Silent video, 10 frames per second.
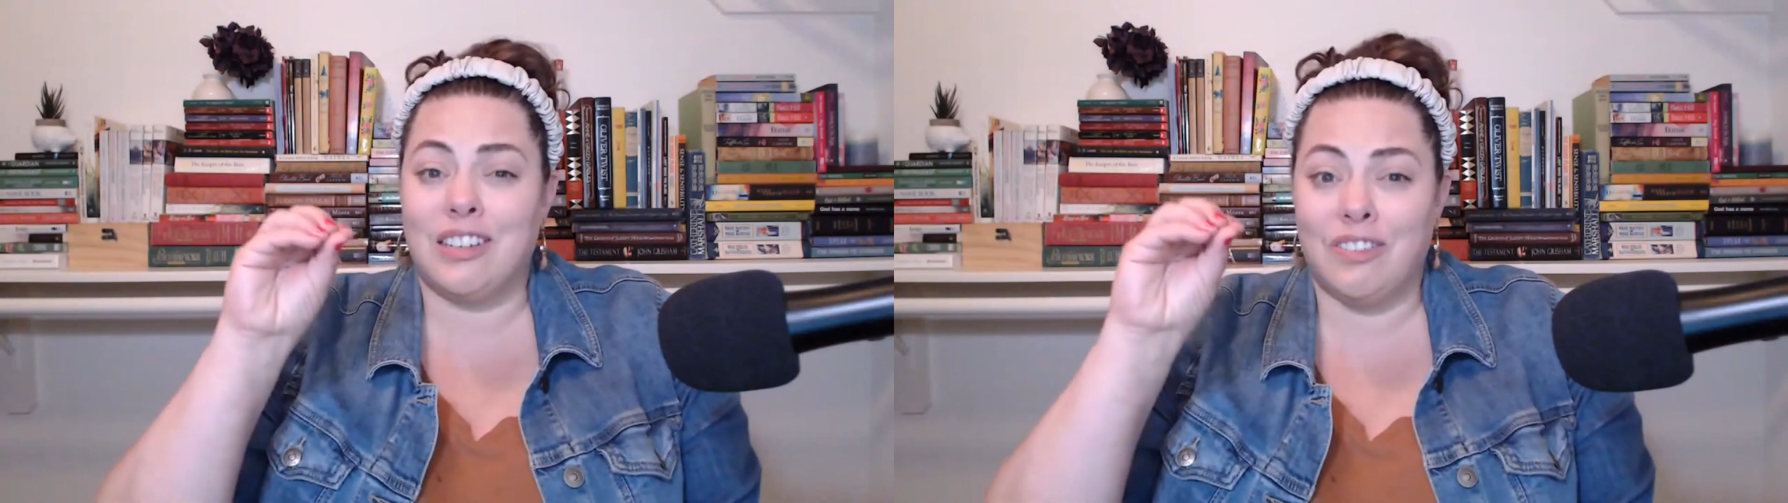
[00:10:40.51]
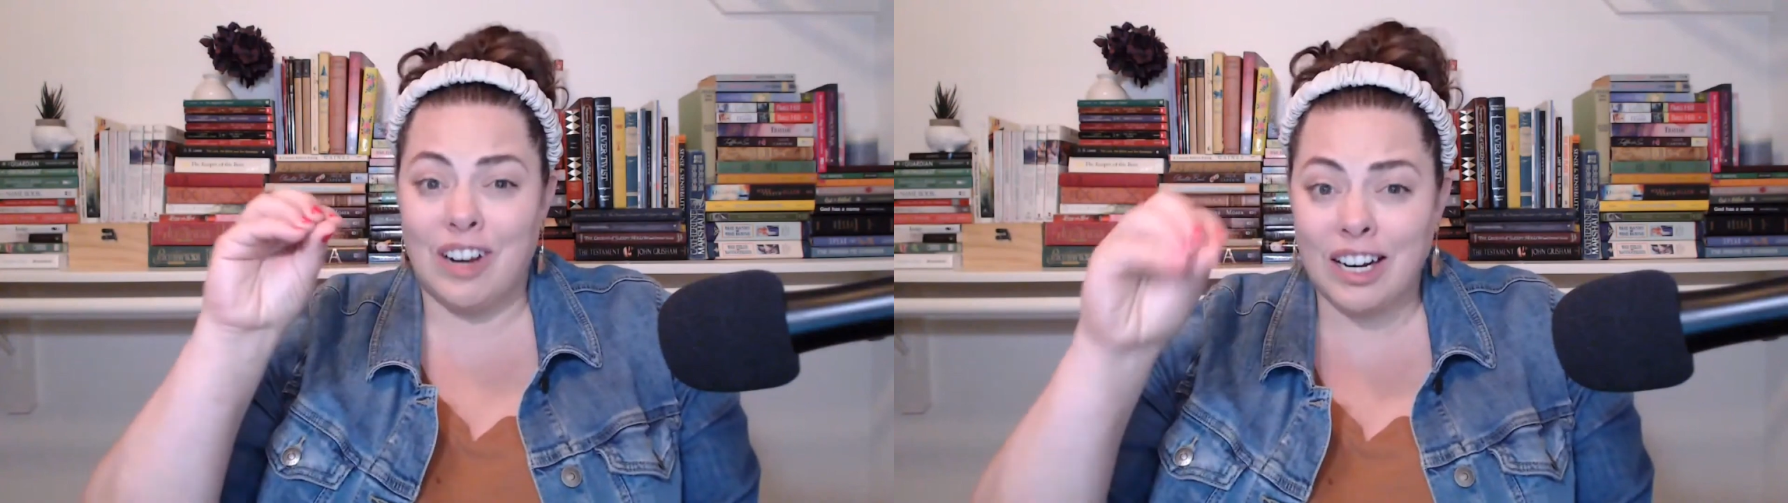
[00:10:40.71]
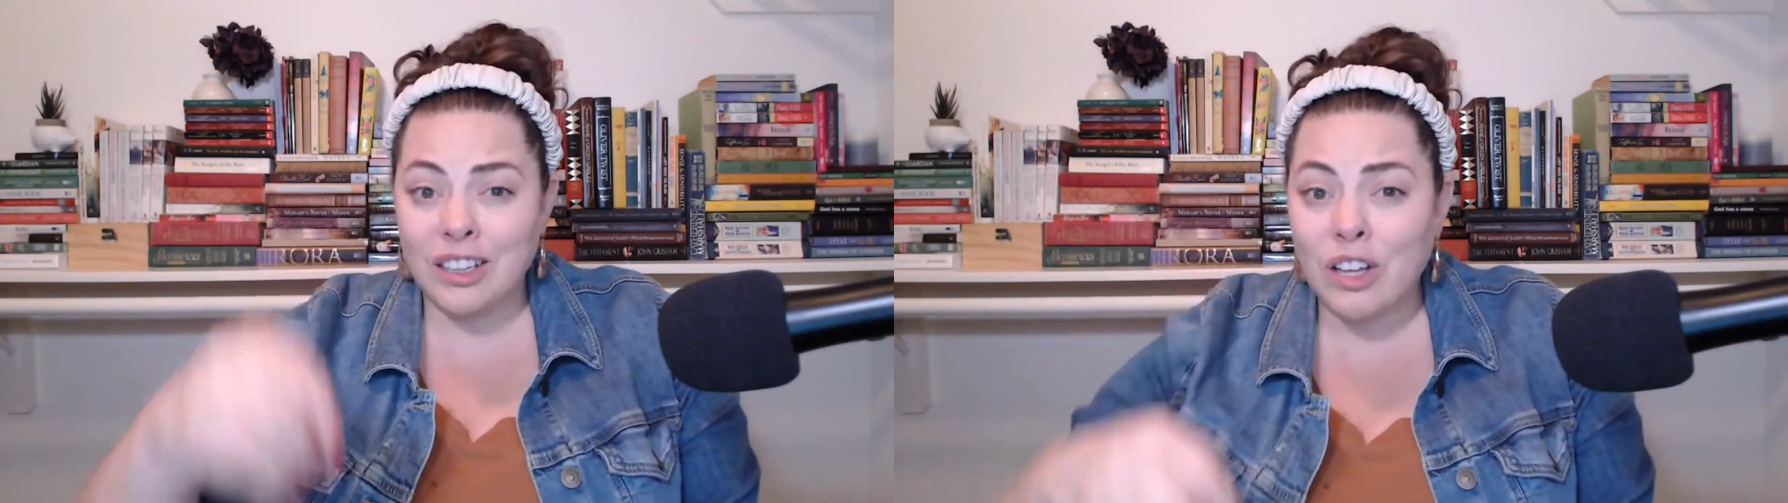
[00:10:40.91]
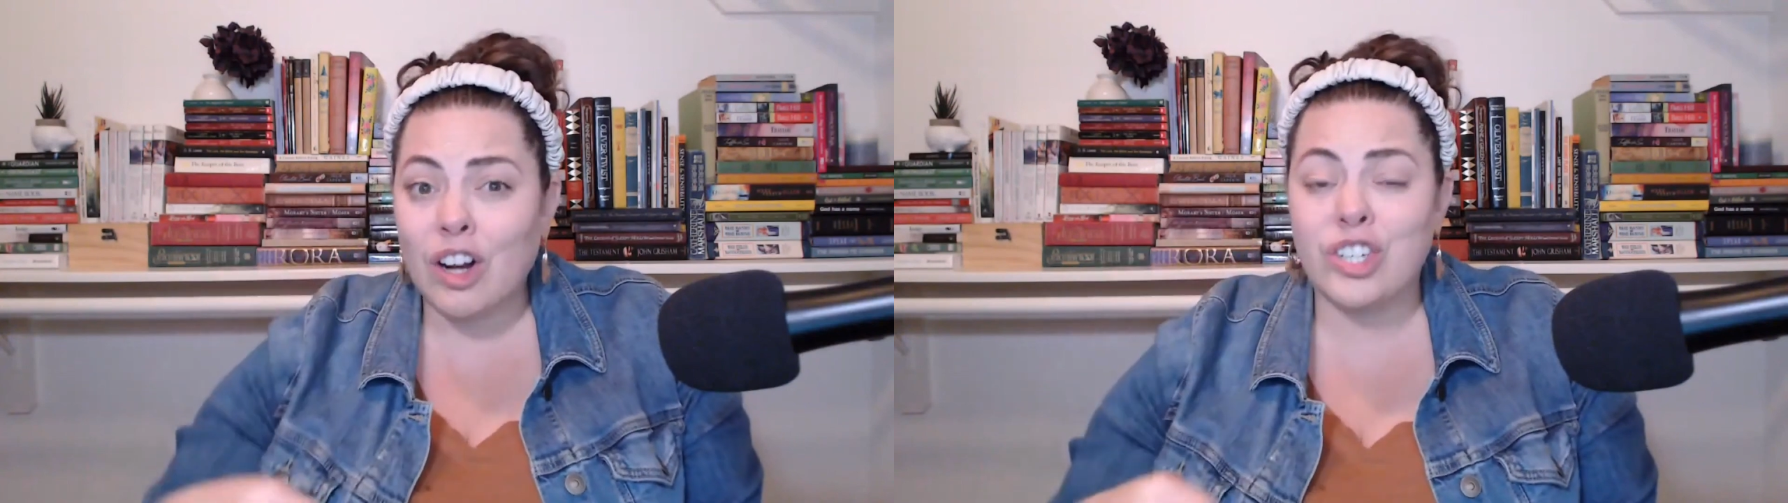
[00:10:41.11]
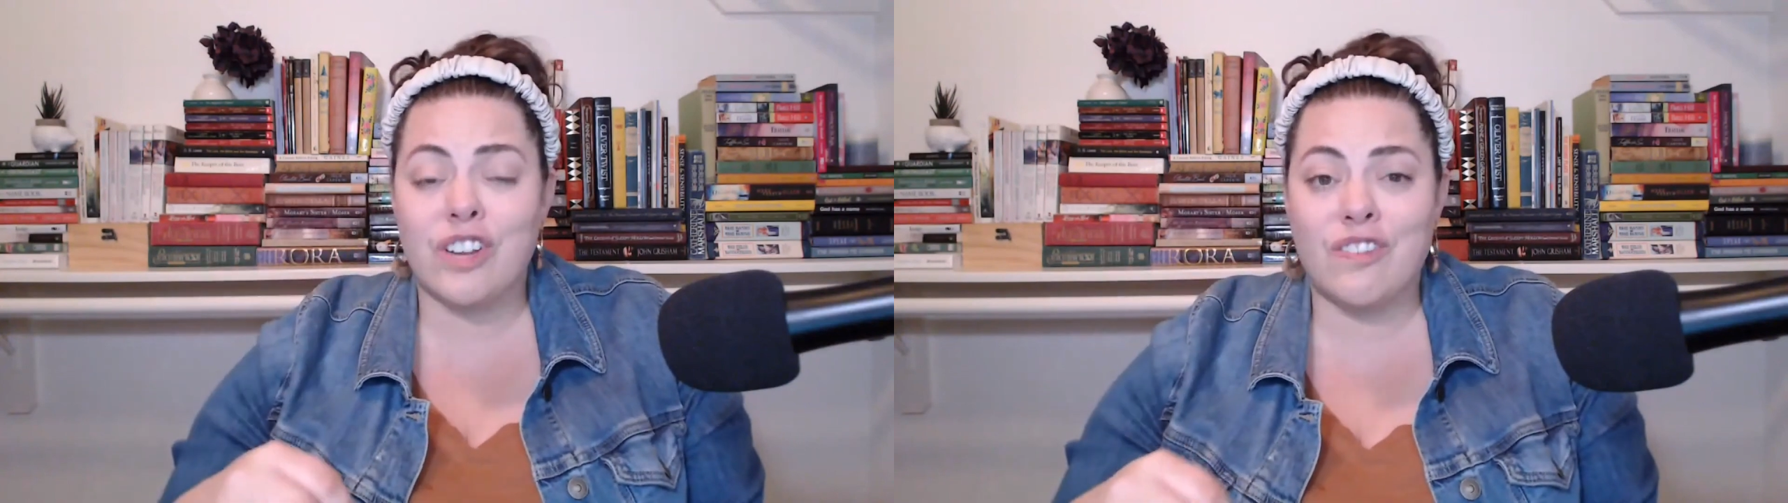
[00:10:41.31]
very
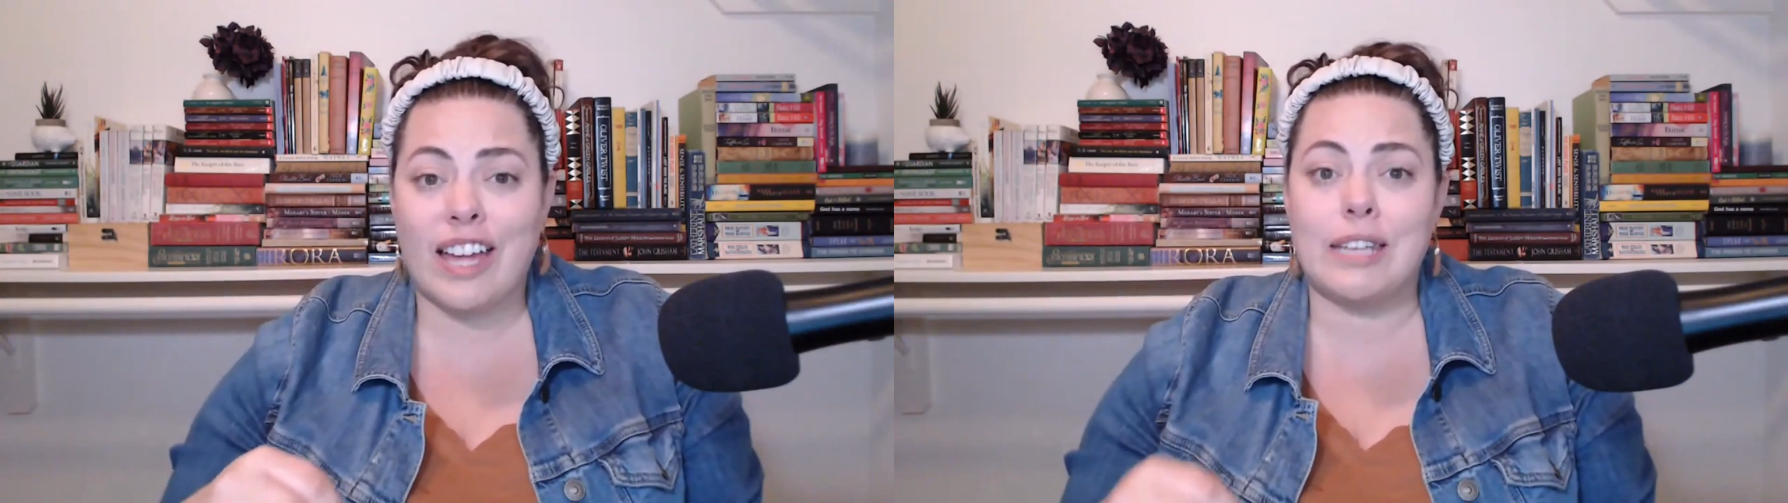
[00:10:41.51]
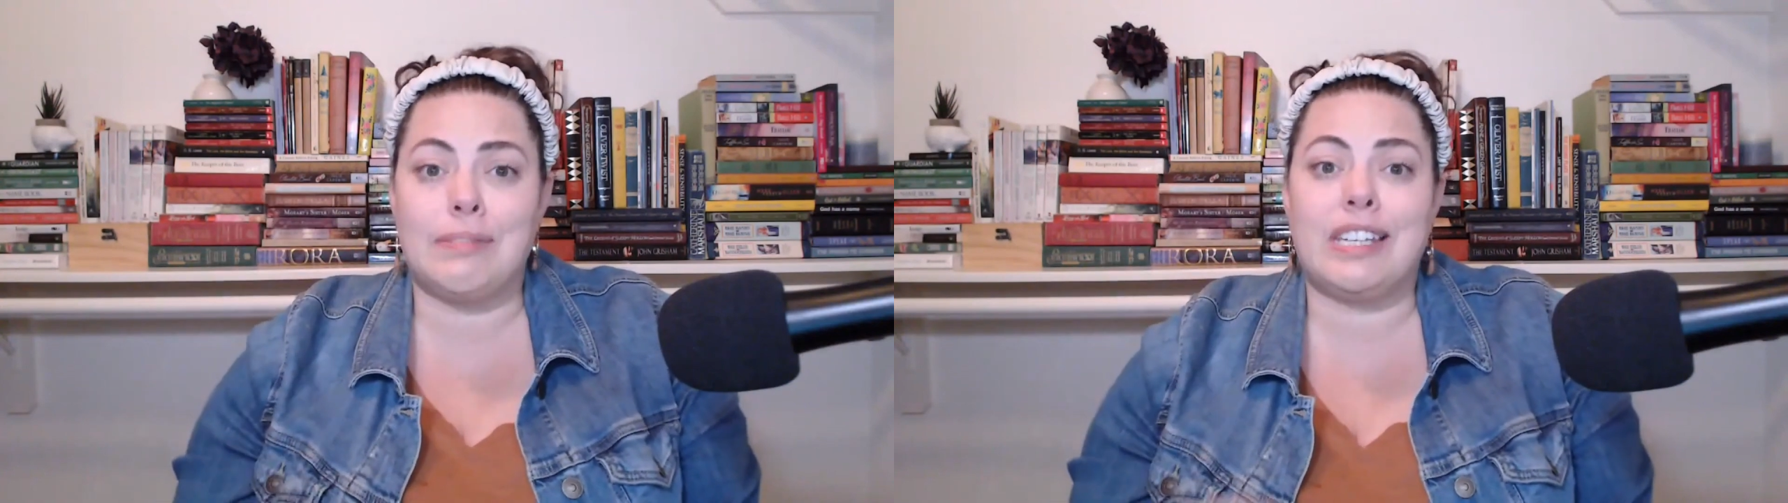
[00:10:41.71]
large investments